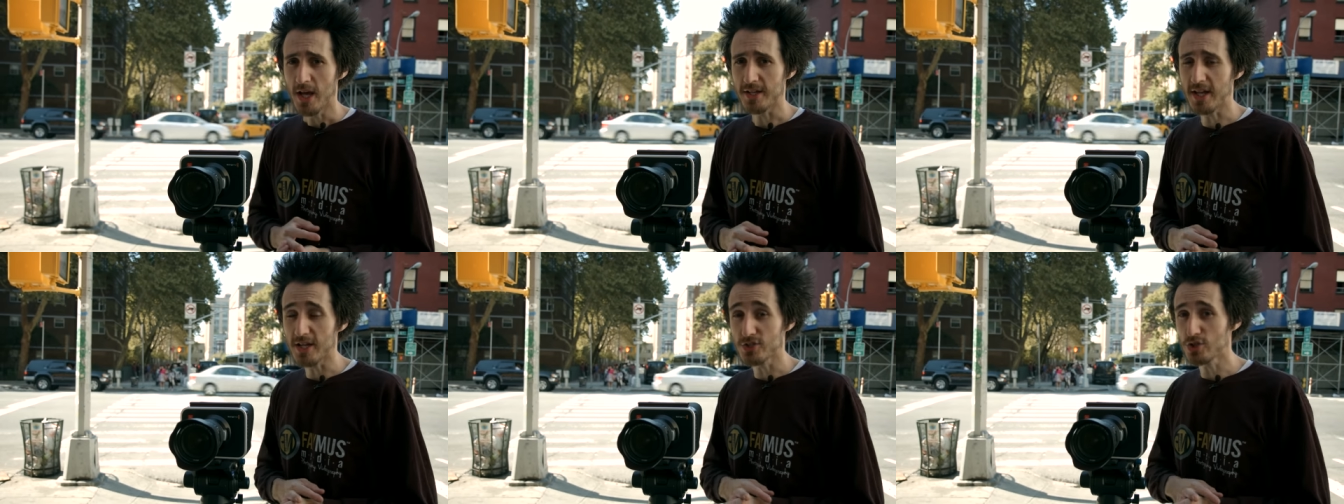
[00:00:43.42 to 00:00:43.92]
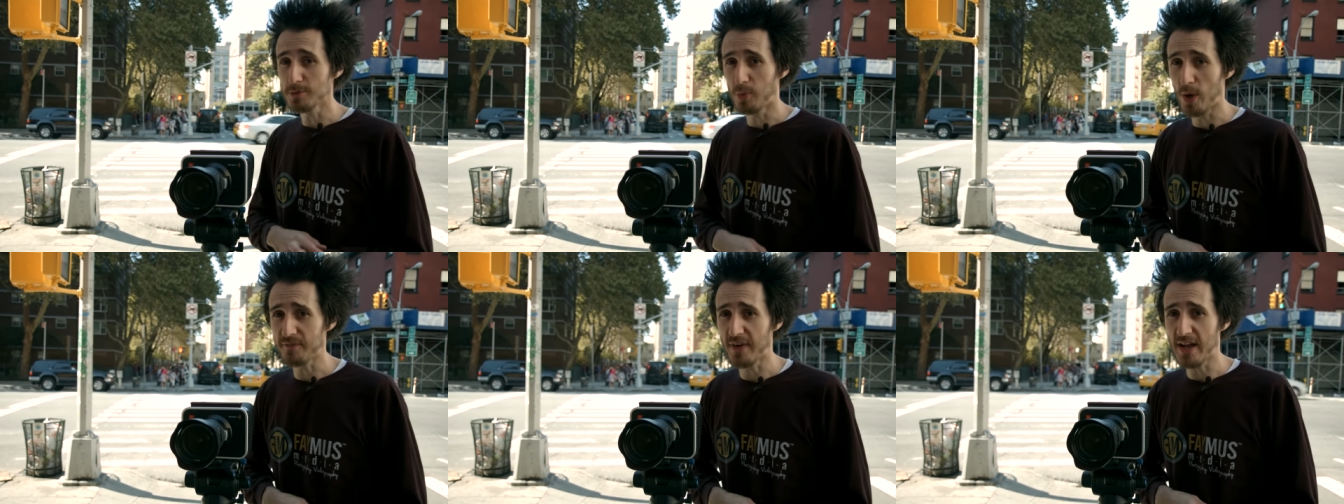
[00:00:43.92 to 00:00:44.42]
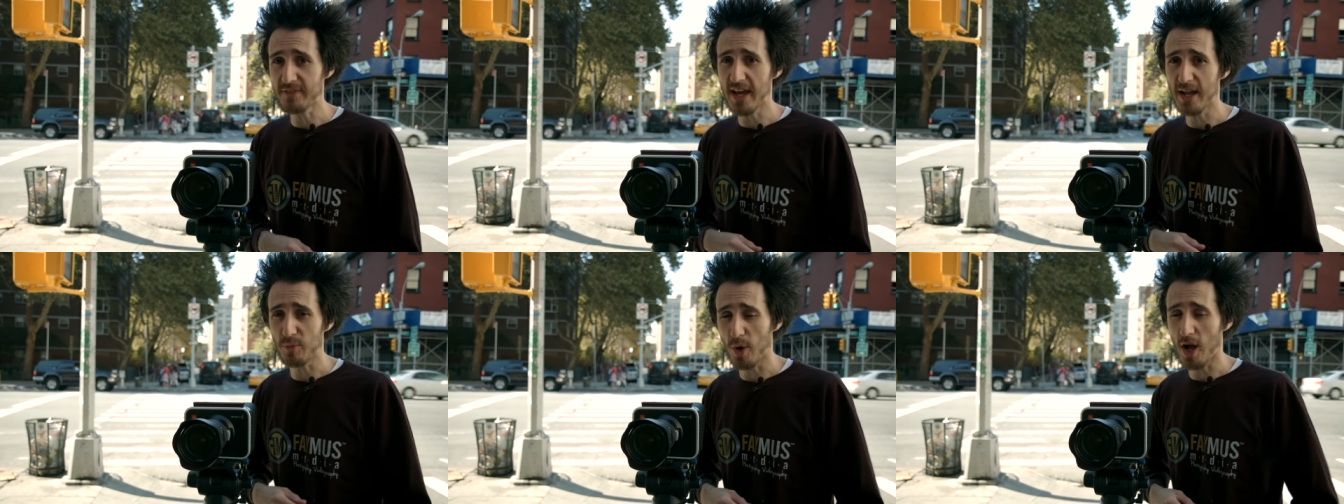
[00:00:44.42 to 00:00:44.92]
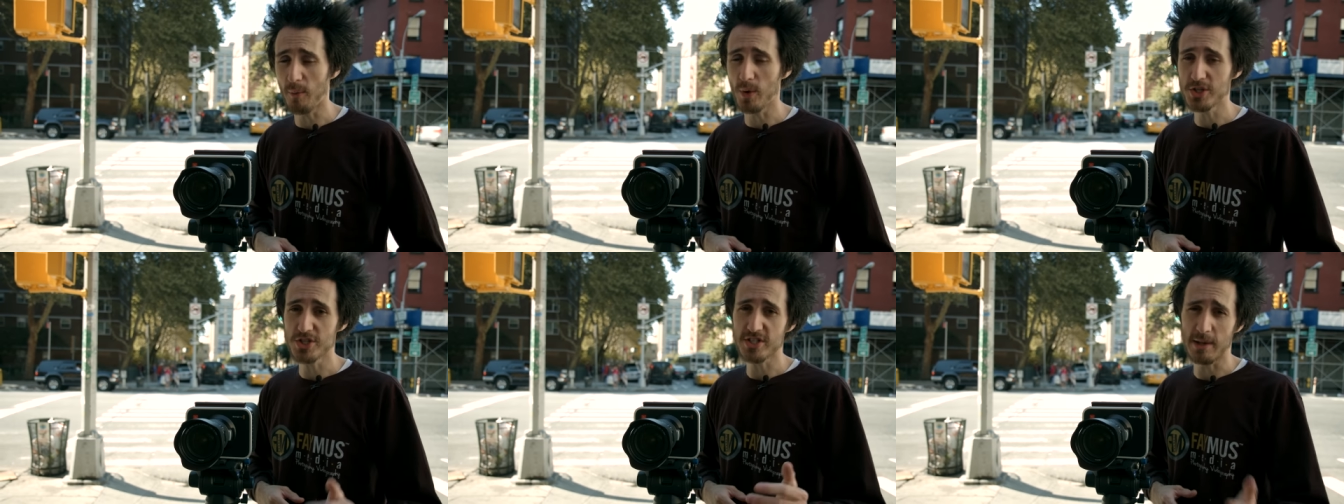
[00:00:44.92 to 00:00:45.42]
It does 2.5K raw,
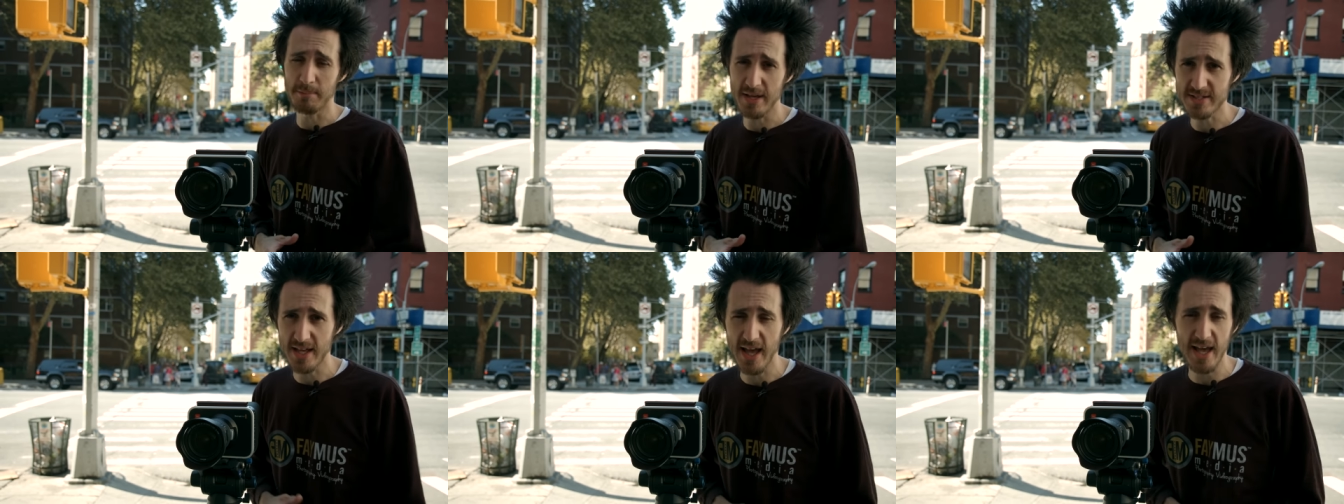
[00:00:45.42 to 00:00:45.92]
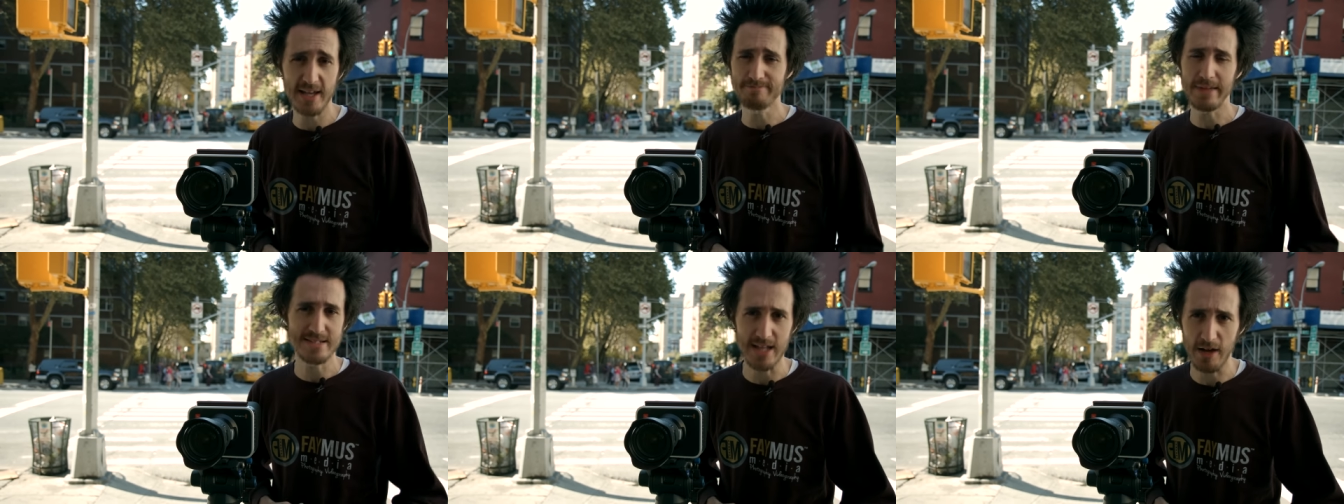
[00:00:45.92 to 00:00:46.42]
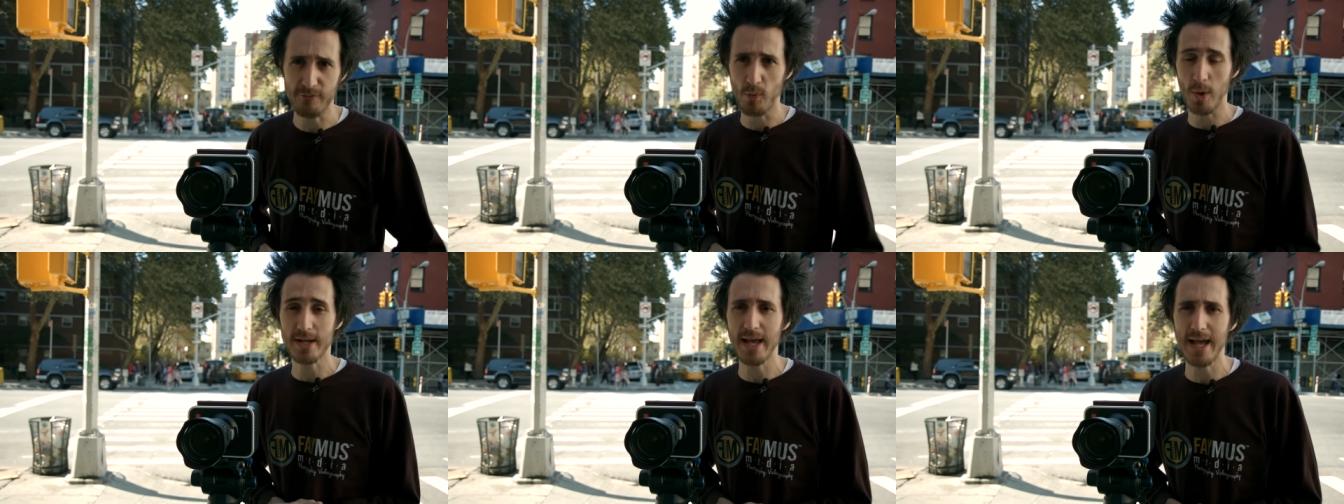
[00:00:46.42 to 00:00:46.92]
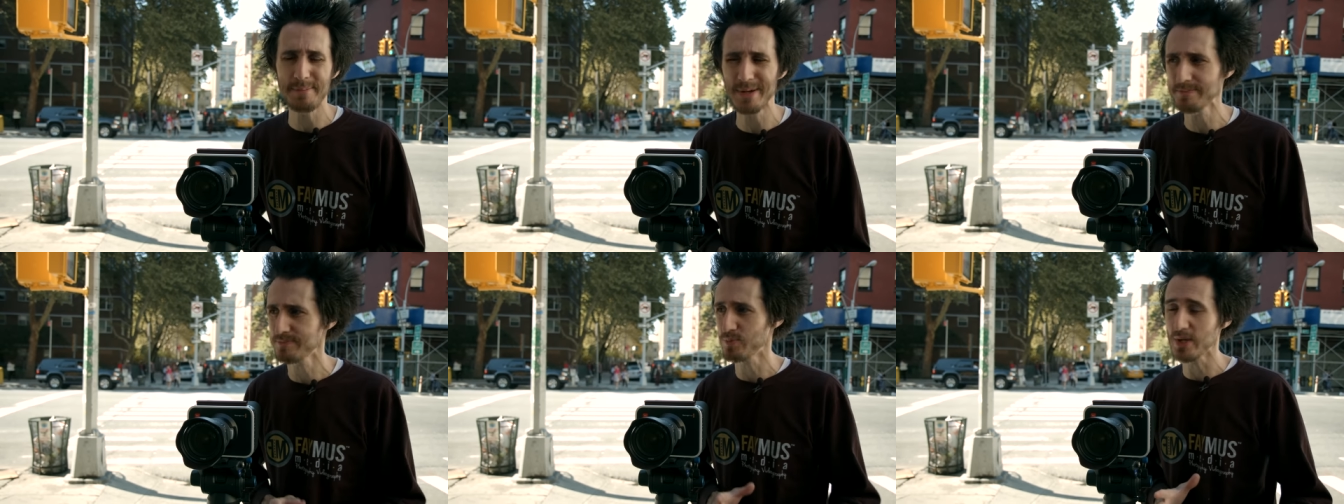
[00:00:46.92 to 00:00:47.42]
which some may say, hey, it's not 4K,
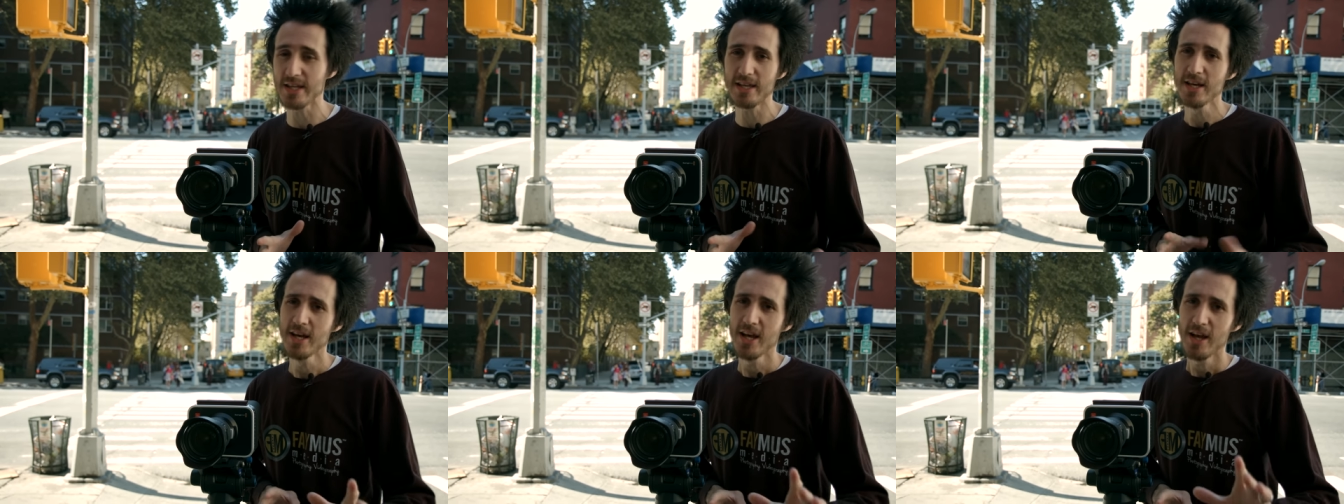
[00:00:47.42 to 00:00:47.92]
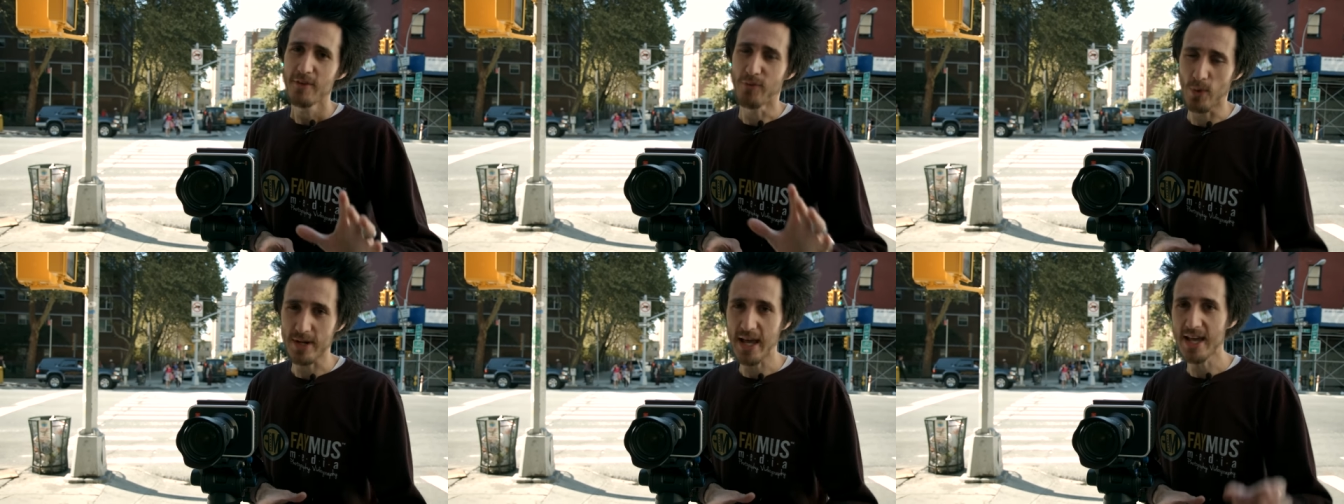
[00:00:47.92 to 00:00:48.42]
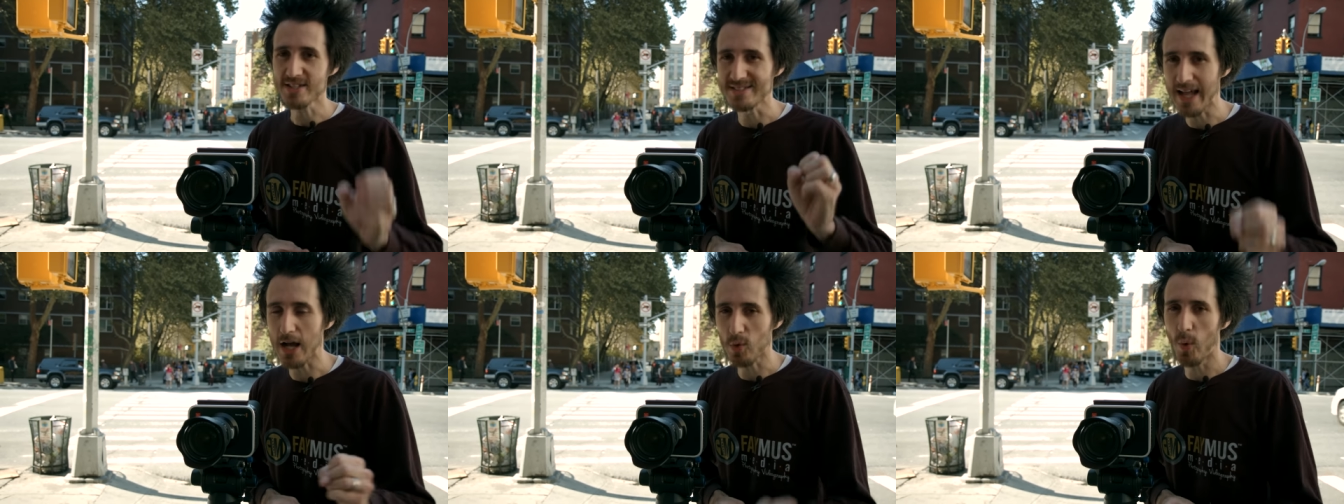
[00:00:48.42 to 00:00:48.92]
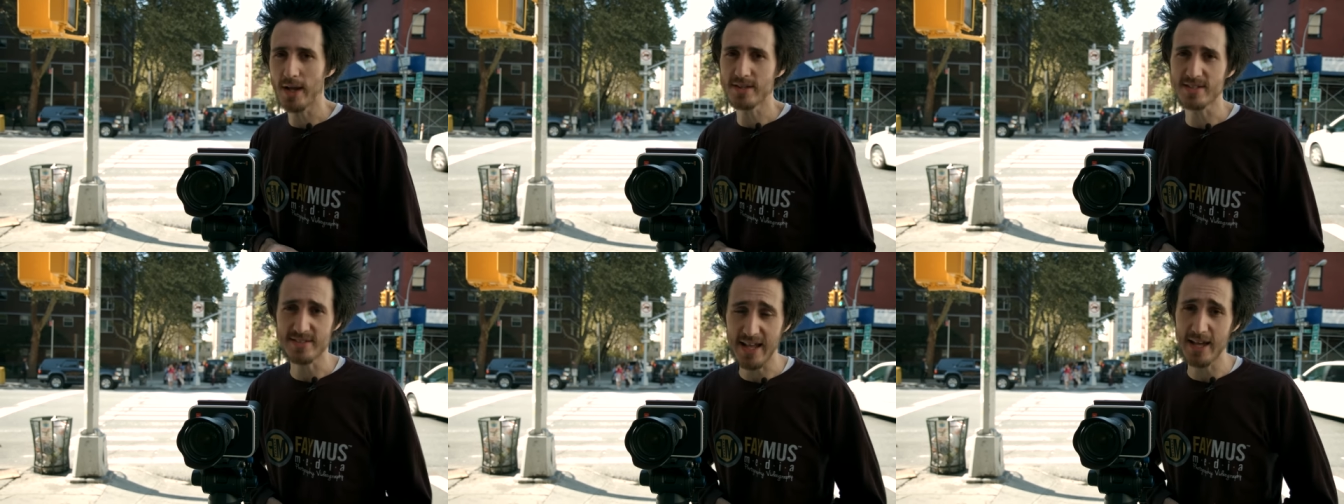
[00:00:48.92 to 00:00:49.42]
but really, 4K is not quite
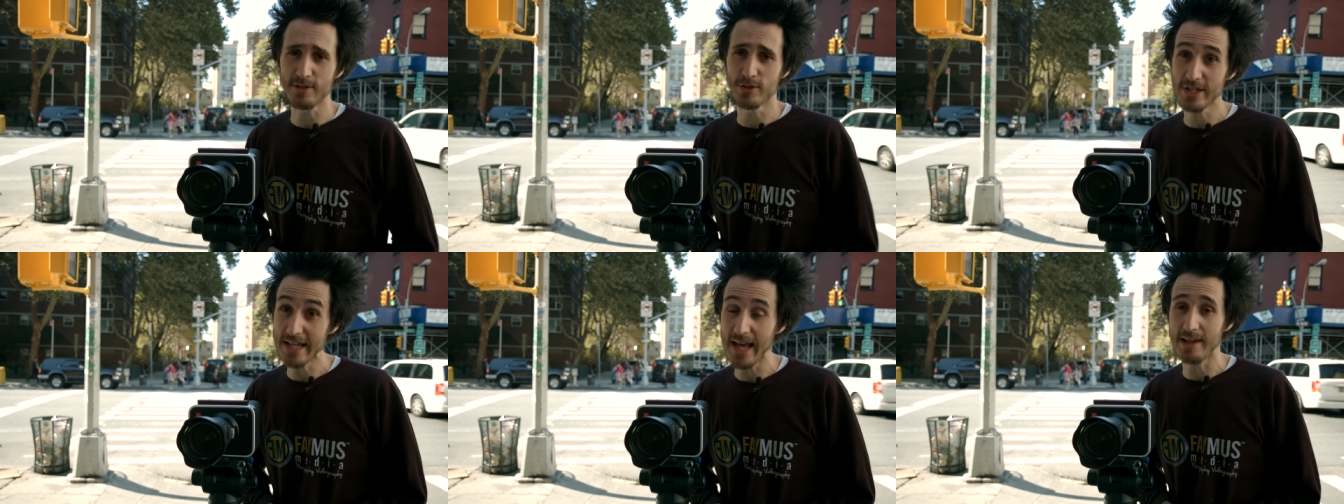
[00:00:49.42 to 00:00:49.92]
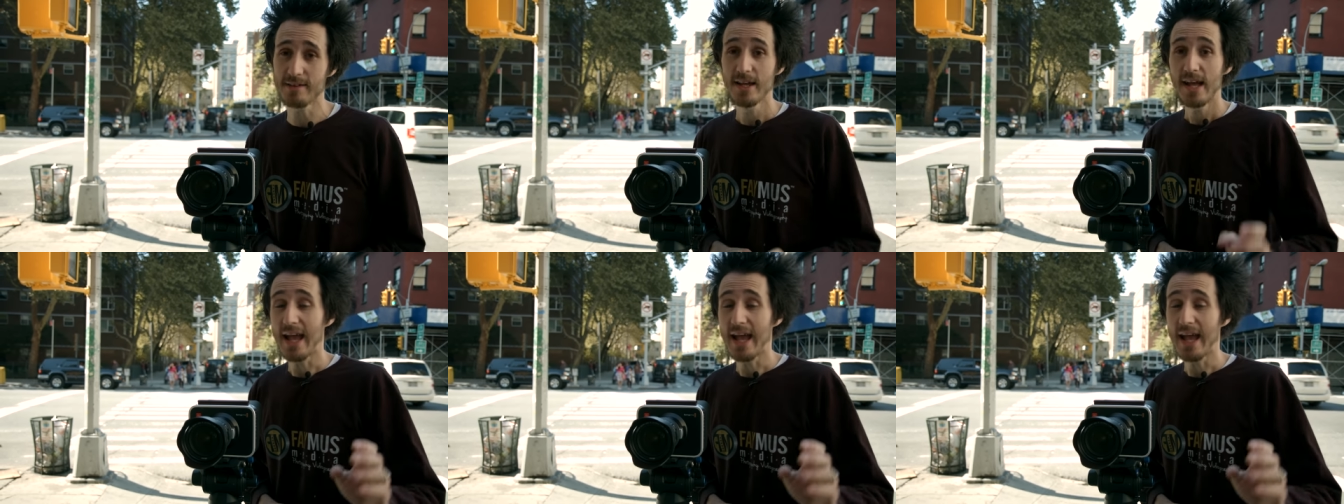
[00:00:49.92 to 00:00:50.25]
the standard yet.